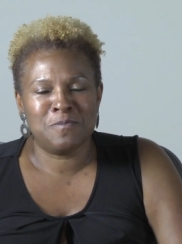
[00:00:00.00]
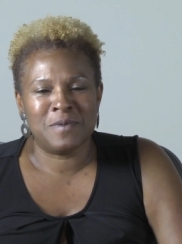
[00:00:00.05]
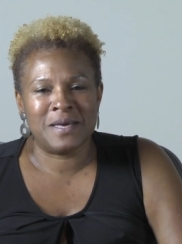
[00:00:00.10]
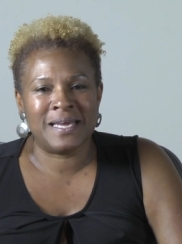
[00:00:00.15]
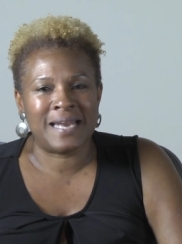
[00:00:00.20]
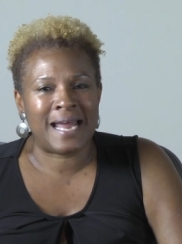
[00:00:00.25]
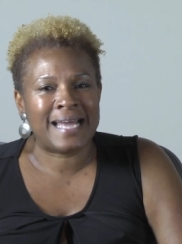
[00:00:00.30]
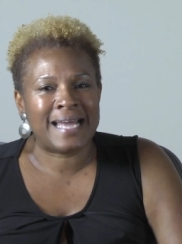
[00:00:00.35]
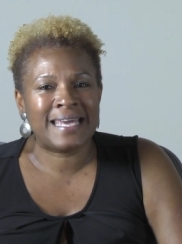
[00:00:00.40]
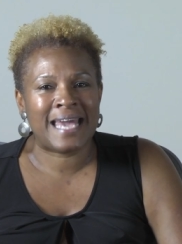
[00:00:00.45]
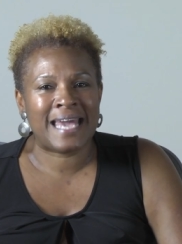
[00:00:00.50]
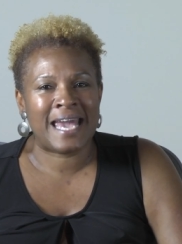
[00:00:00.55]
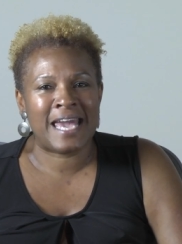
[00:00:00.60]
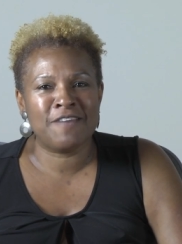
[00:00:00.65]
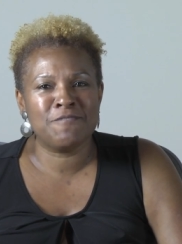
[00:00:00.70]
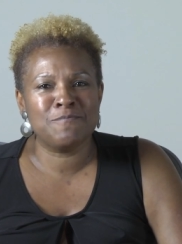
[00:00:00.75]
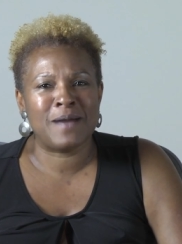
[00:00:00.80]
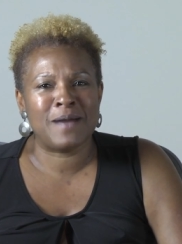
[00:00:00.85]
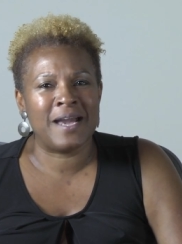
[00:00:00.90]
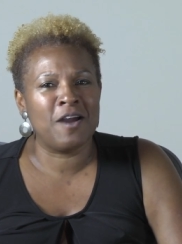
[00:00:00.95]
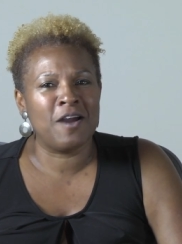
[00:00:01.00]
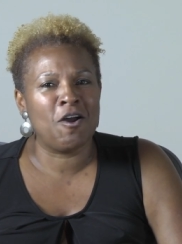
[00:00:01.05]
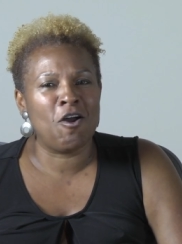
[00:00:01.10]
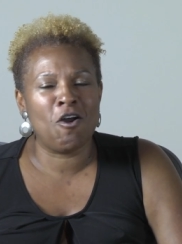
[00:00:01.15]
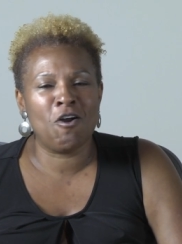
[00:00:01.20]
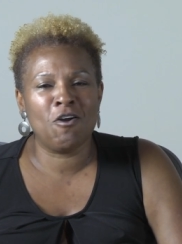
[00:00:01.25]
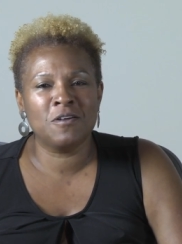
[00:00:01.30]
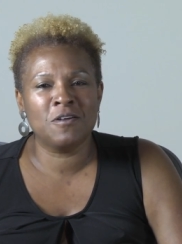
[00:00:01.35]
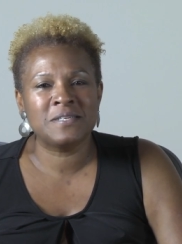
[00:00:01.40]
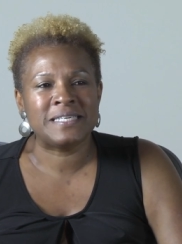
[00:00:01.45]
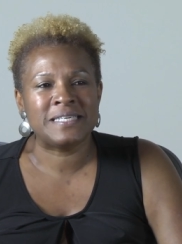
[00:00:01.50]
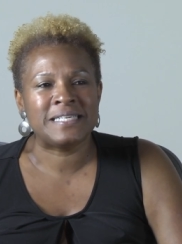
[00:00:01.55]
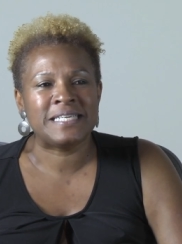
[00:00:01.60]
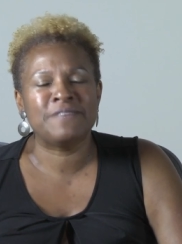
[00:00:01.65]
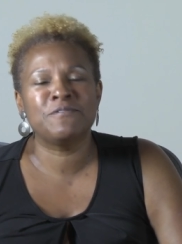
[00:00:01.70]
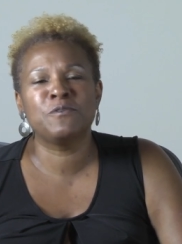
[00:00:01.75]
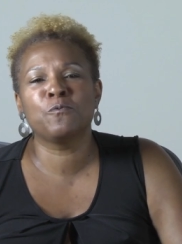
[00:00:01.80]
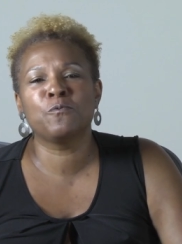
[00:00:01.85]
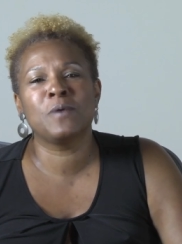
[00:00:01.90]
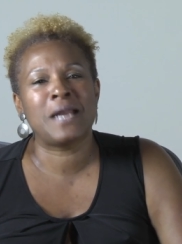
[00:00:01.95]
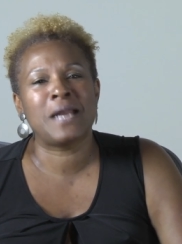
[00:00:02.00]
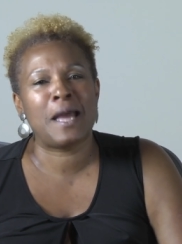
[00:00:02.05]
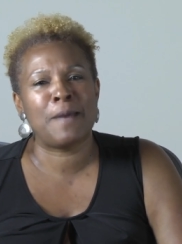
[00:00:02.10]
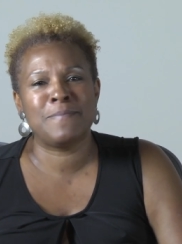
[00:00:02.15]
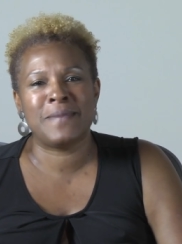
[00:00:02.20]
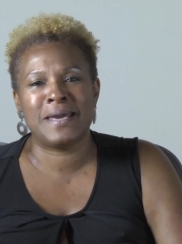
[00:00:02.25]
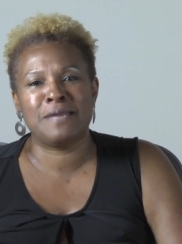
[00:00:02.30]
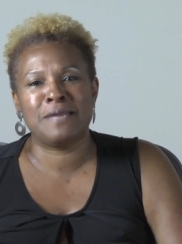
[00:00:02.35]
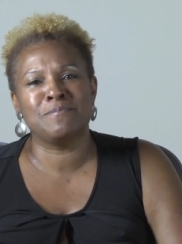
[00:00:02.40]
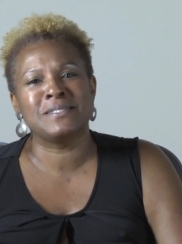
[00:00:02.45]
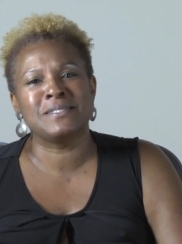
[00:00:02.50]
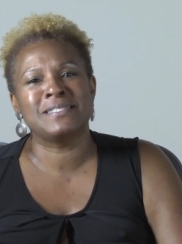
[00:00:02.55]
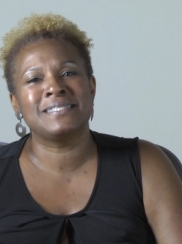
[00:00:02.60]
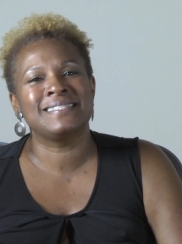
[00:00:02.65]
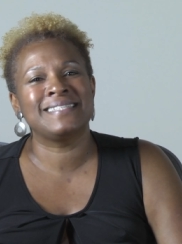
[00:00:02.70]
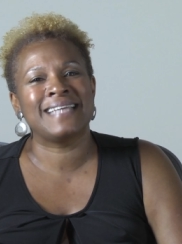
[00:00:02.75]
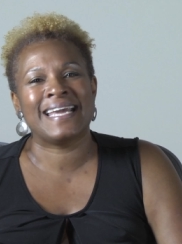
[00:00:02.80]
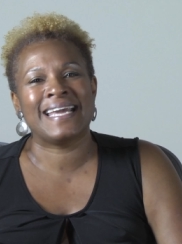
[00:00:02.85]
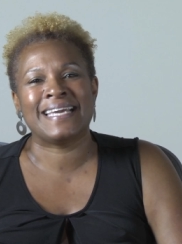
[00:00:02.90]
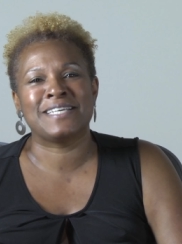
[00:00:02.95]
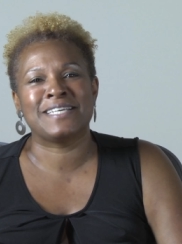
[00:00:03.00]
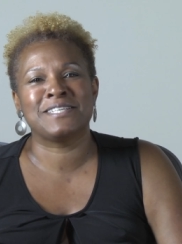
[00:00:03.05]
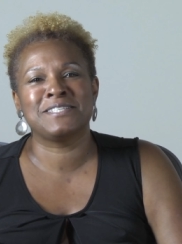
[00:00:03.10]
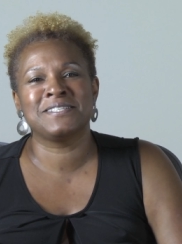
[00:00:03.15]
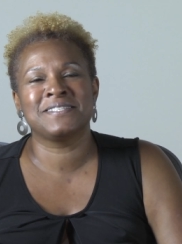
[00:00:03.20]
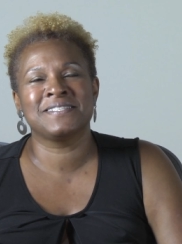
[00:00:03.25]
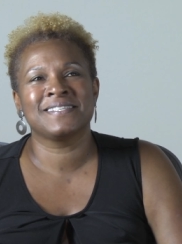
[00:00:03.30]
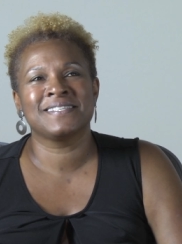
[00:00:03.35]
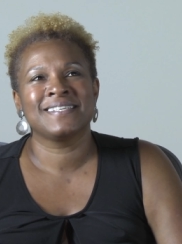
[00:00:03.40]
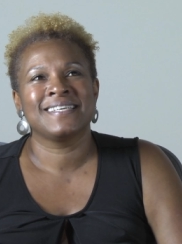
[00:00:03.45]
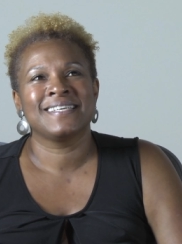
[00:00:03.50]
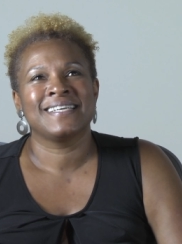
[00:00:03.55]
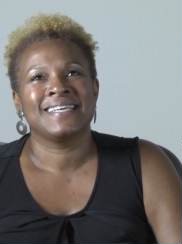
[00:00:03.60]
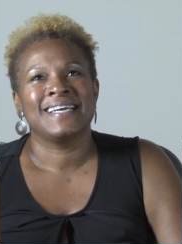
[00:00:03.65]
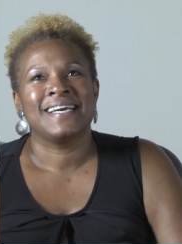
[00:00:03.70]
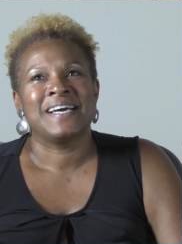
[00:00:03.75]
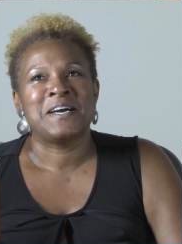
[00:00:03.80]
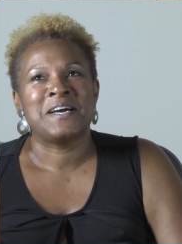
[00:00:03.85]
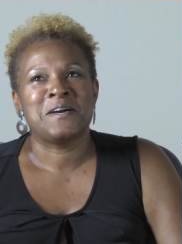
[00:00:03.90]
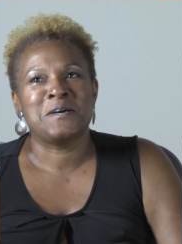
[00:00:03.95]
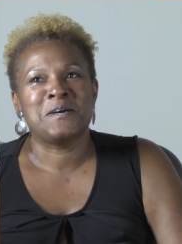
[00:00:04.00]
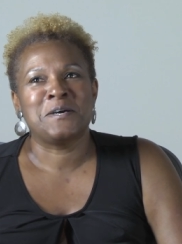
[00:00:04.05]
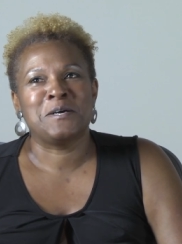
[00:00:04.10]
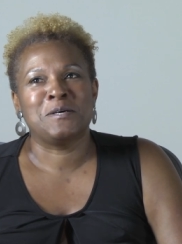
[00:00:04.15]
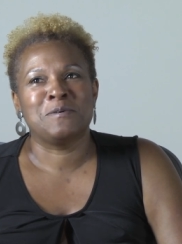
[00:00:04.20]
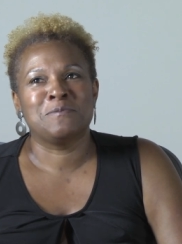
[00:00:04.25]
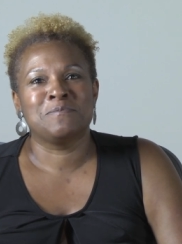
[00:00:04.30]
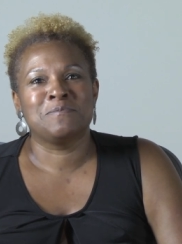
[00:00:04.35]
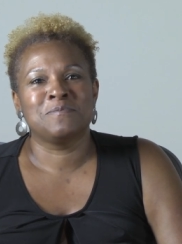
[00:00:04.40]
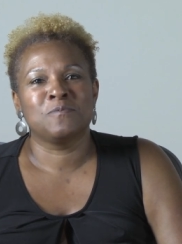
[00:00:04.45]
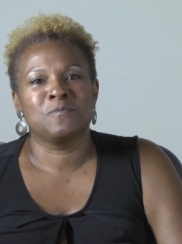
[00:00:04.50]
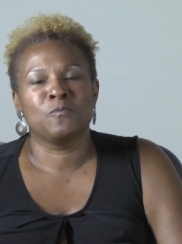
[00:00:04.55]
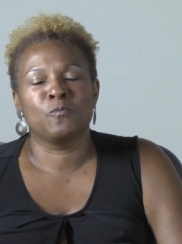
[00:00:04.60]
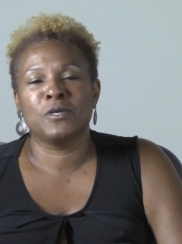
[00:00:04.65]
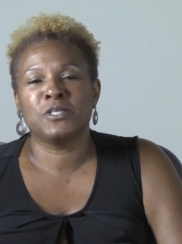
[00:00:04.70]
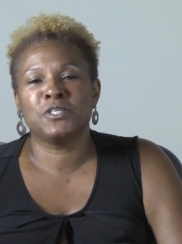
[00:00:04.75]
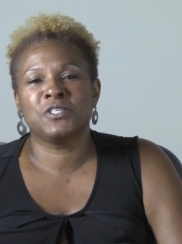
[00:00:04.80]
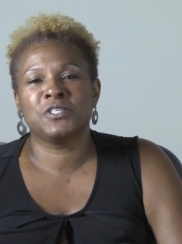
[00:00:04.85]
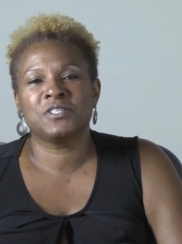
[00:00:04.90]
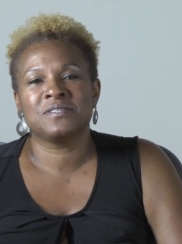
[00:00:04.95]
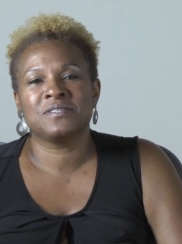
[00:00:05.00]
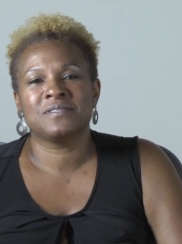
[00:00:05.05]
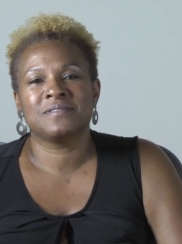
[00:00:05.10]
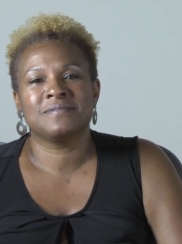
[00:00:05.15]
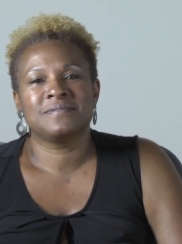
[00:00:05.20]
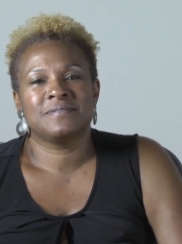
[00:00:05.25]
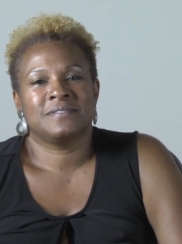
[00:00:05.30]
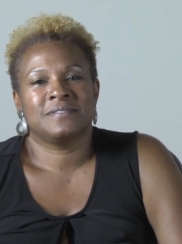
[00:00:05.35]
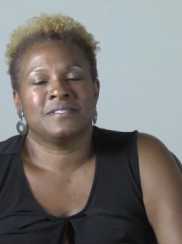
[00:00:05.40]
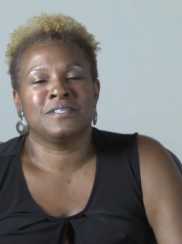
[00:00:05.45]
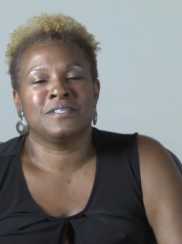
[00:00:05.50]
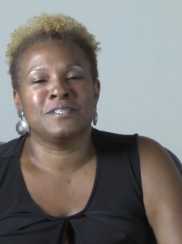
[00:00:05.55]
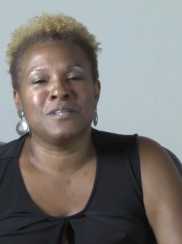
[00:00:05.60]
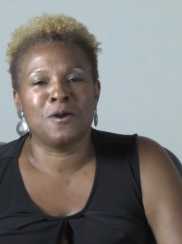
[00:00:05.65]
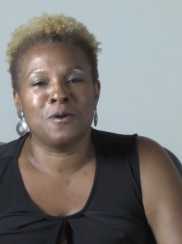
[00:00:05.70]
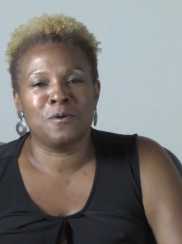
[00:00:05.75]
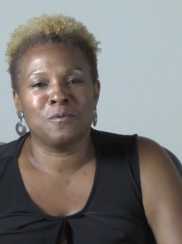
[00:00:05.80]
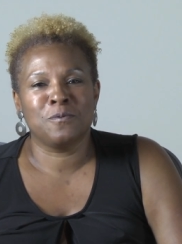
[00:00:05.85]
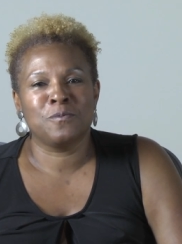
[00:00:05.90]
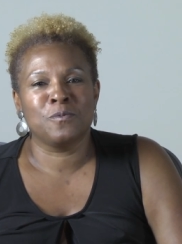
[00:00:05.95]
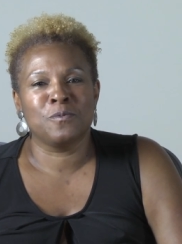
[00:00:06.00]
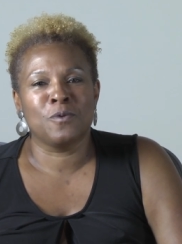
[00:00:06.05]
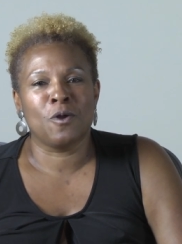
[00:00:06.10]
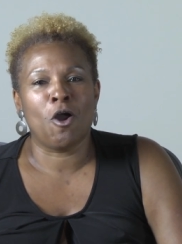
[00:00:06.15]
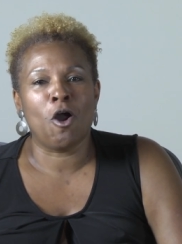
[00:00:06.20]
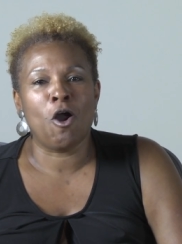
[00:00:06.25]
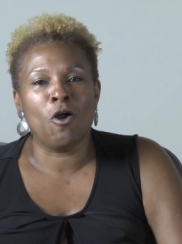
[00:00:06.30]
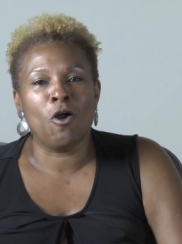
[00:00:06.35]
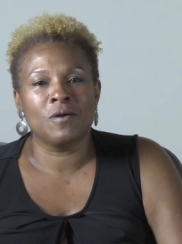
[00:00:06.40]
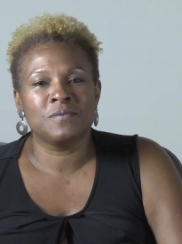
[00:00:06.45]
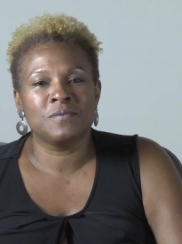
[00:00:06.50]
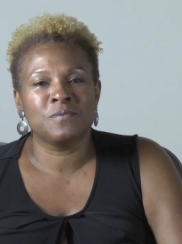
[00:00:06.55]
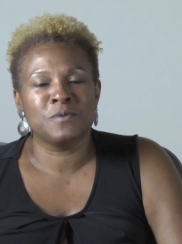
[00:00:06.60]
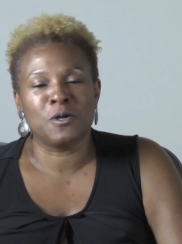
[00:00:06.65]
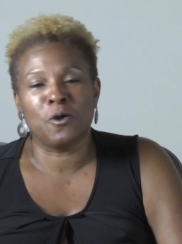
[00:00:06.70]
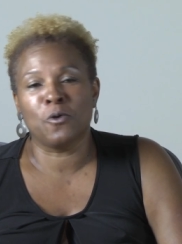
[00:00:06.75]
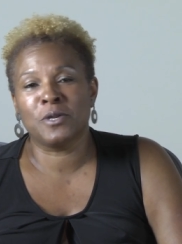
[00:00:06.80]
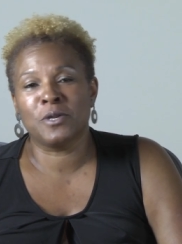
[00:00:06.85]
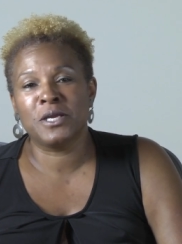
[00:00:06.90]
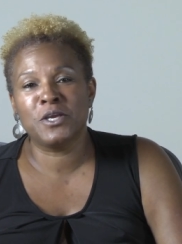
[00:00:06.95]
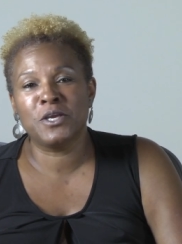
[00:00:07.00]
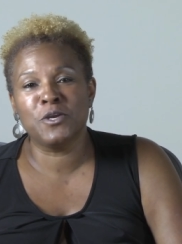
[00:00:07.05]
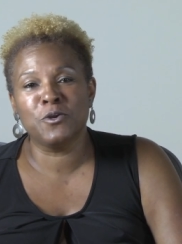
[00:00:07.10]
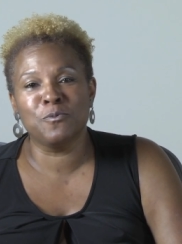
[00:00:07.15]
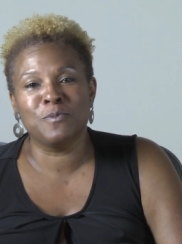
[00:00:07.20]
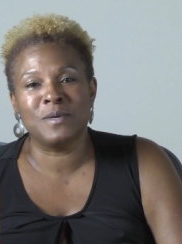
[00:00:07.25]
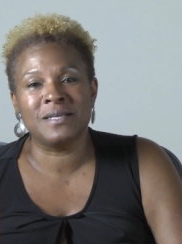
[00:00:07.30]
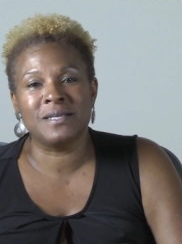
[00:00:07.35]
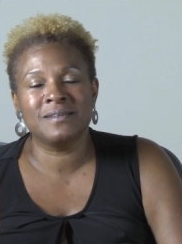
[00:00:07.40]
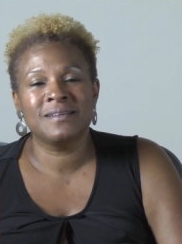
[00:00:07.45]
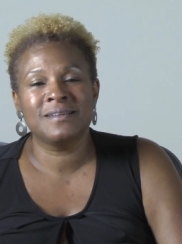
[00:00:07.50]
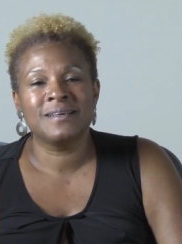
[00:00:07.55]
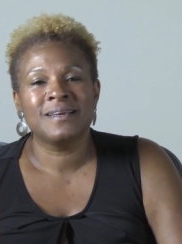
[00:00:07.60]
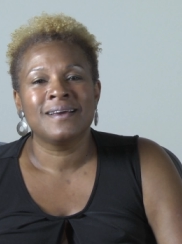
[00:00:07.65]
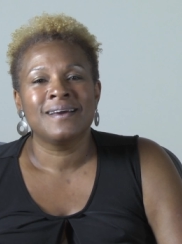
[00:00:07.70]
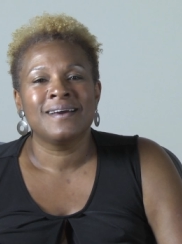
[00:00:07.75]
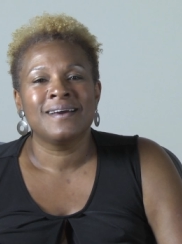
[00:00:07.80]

and I gave my all. And even when I made mistakes, which we're only human,